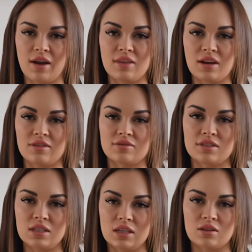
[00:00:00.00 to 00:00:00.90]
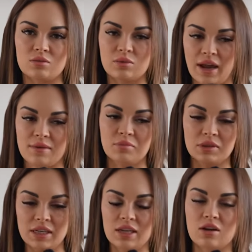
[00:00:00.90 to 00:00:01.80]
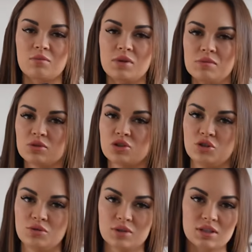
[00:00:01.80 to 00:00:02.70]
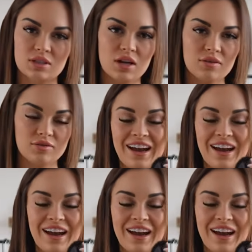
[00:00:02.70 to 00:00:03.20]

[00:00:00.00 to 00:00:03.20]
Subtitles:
and then I've seen the red bleeding on people's shoes and stuff.